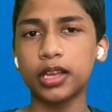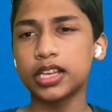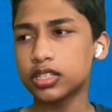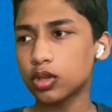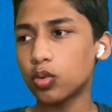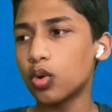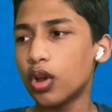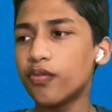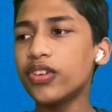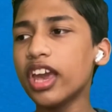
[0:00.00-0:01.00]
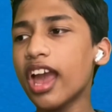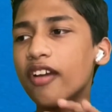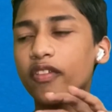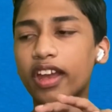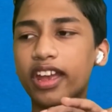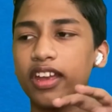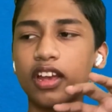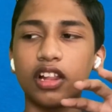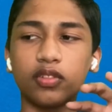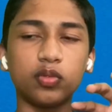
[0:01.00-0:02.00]
So we have a
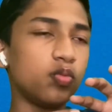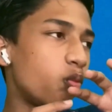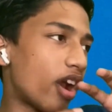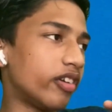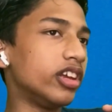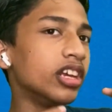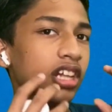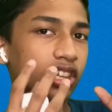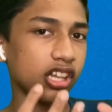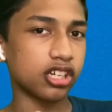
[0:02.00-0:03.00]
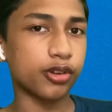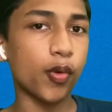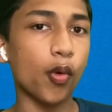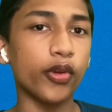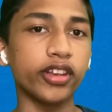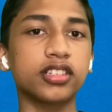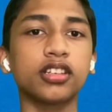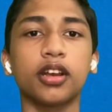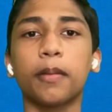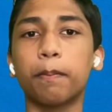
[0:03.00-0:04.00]
very luxurious
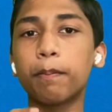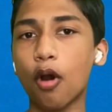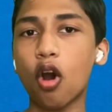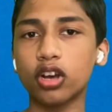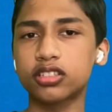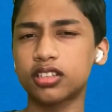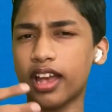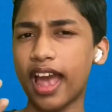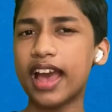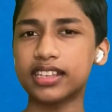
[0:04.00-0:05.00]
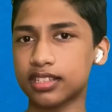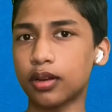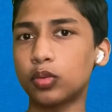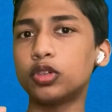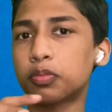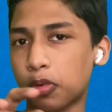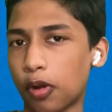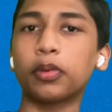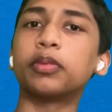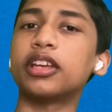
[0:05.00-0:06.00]
box, as I would
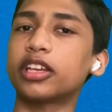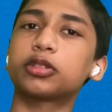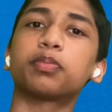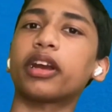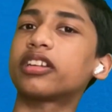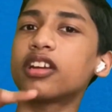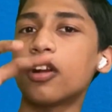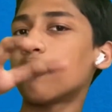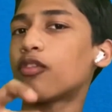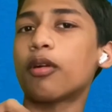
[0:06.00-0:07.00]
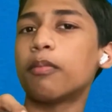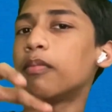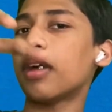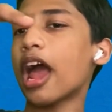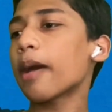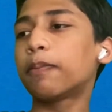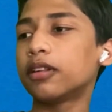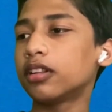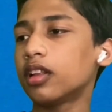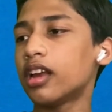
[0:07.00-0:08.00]
probably expect from
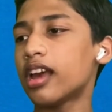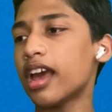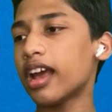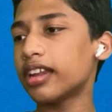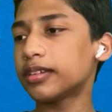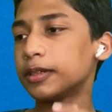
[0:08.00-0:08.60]
Apple, and